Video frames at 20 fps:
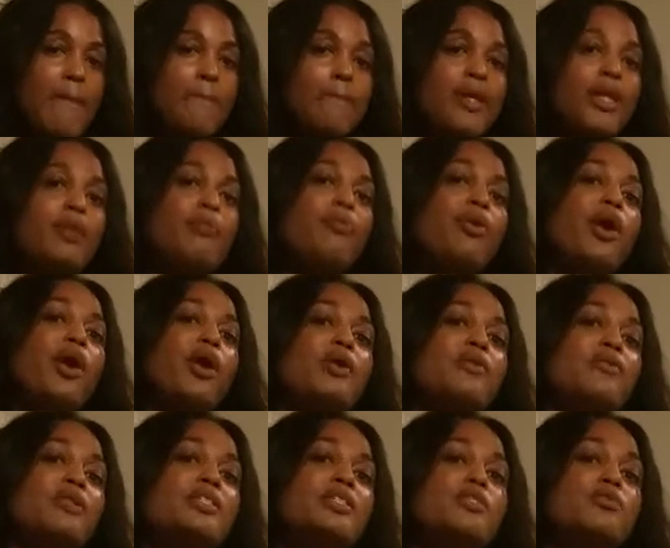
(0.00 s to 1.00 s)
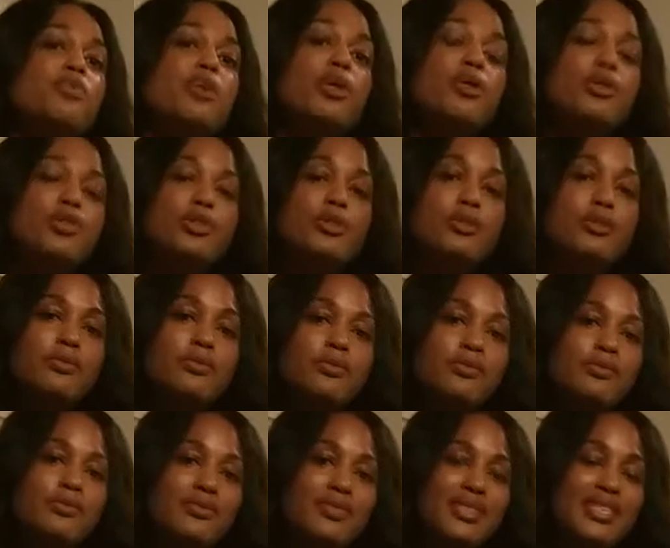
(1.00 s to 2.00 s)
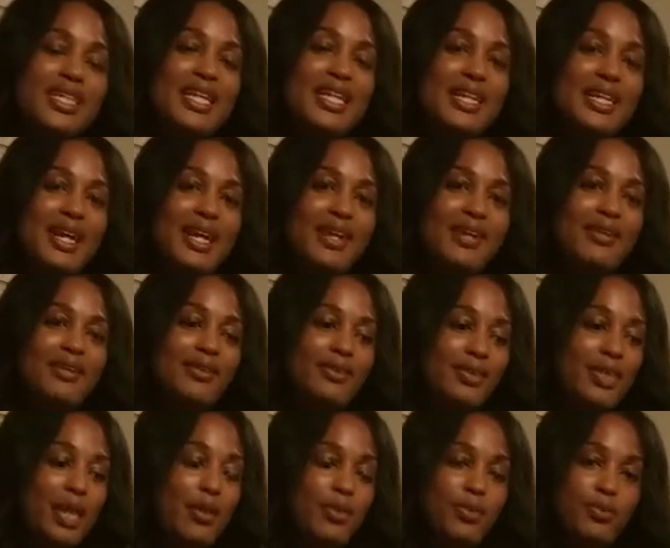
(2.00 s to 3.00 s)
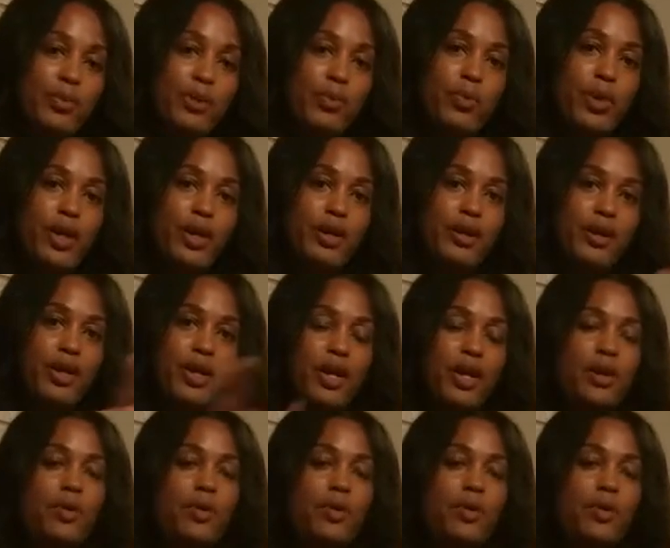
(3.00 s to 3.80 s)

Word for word: been a part of this spiritual DNA, they would be where?